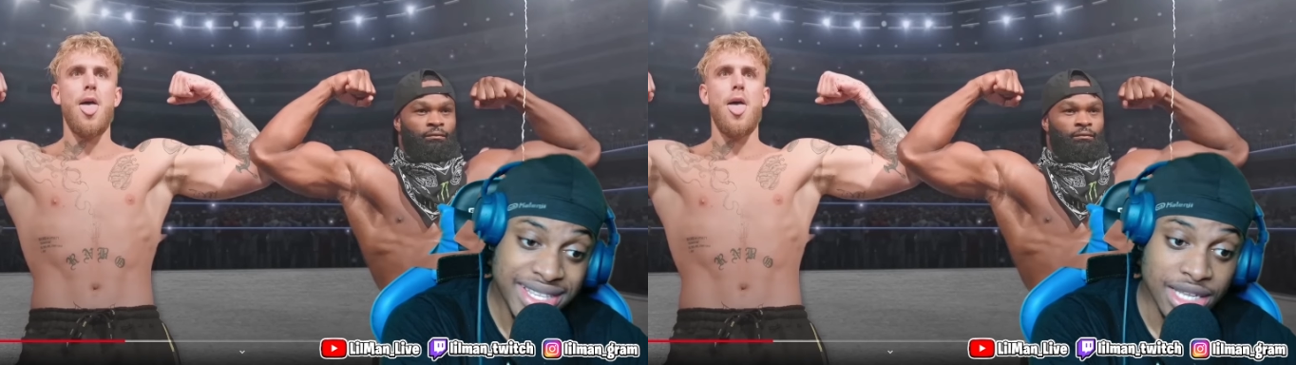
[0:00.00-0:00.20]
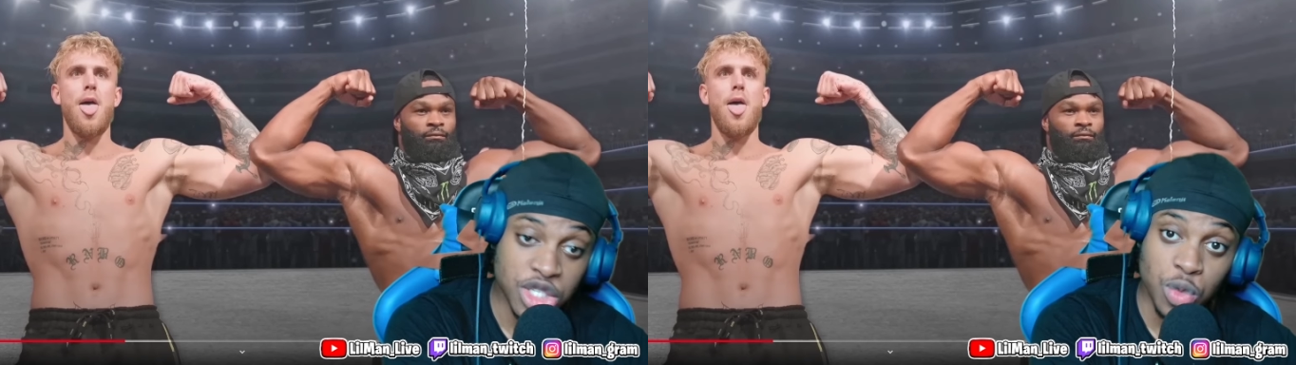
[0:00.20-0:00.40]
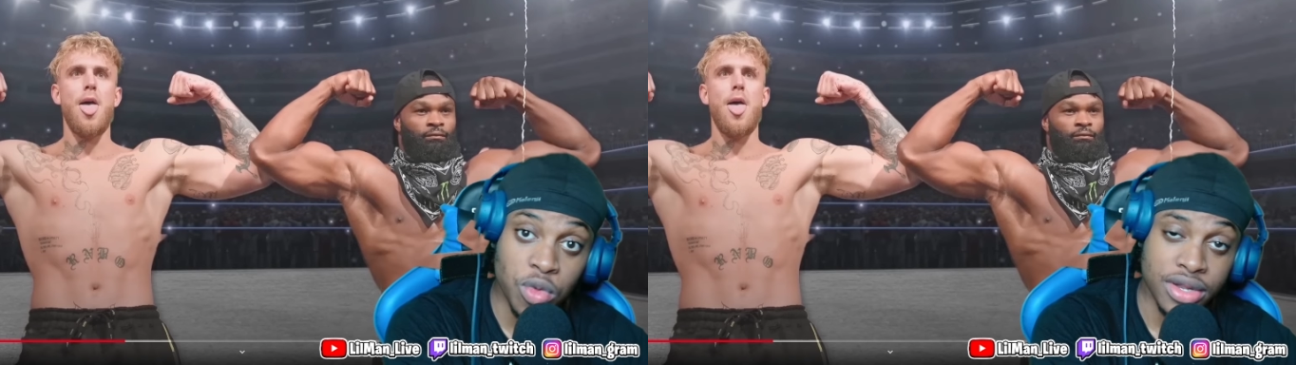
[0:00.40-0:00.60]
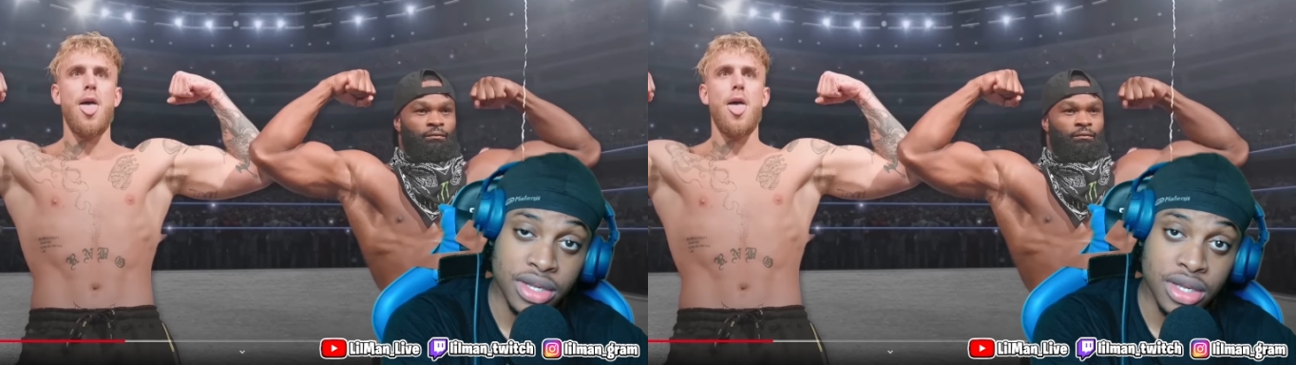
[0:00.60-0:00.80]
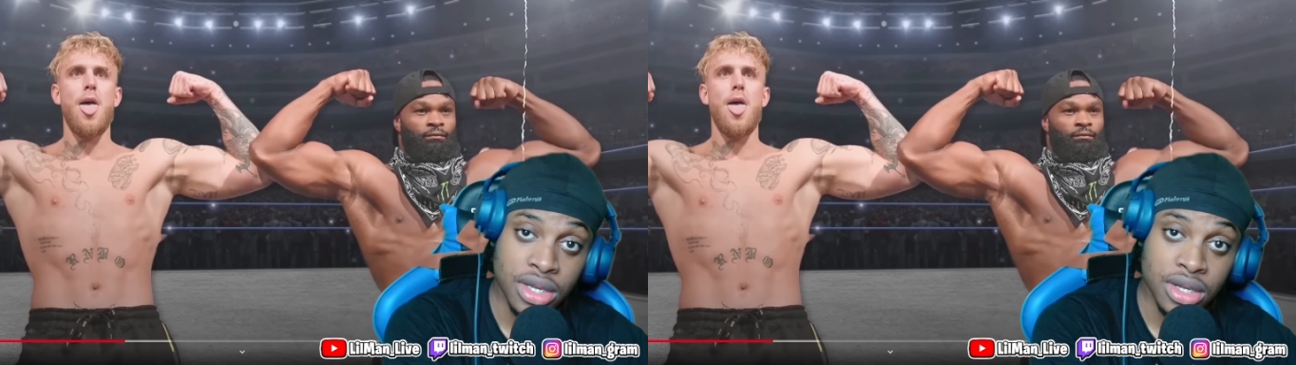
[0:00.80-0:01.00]
Speaker 1: at someone,
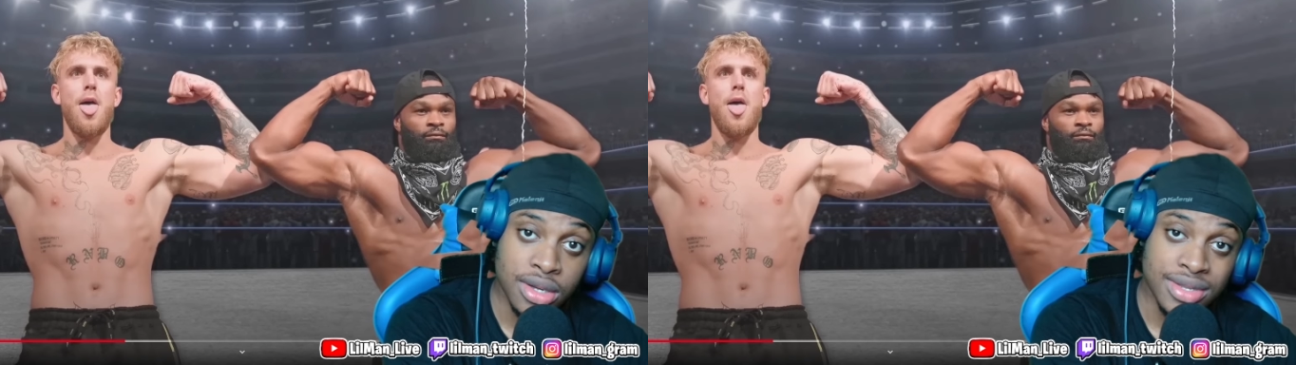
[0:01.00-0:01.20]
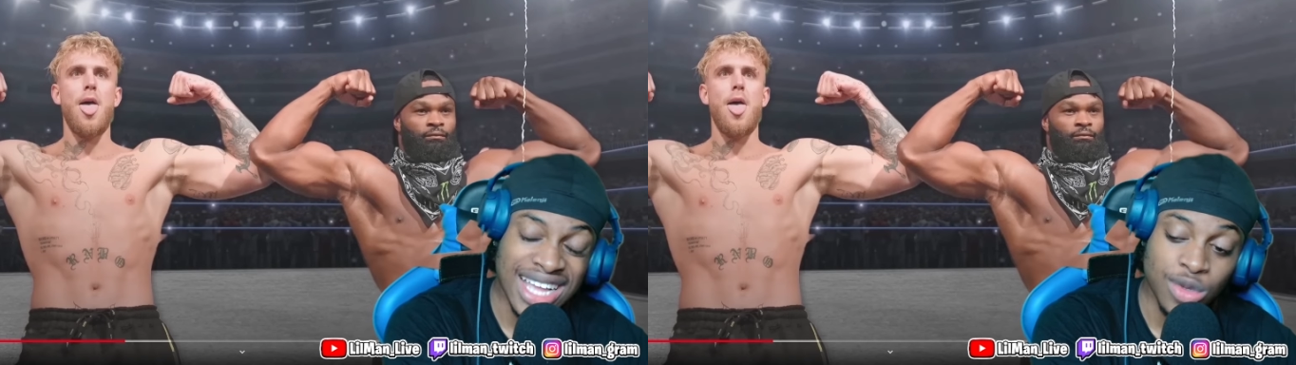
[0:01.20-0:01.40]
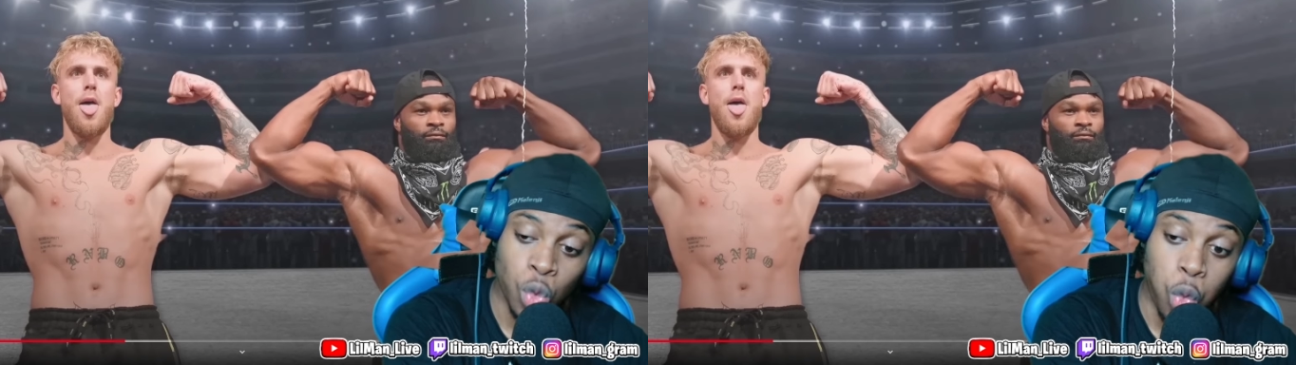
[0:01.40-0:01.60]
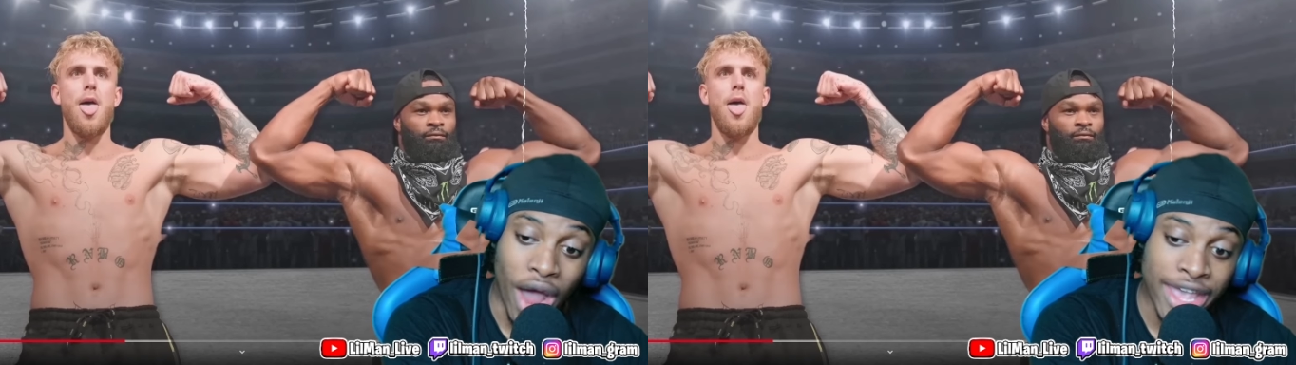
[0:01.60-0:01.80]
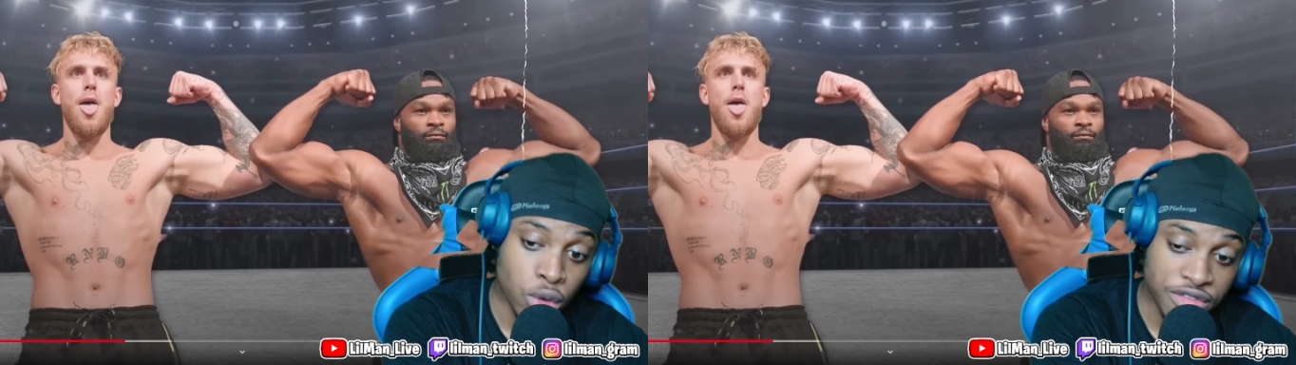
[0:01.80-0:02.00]
that's
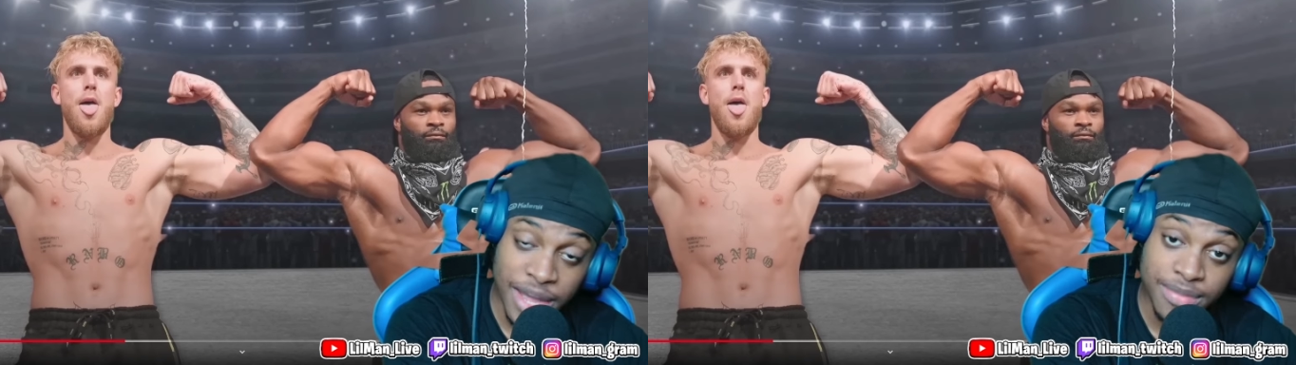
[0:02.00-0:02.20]
wild, fam.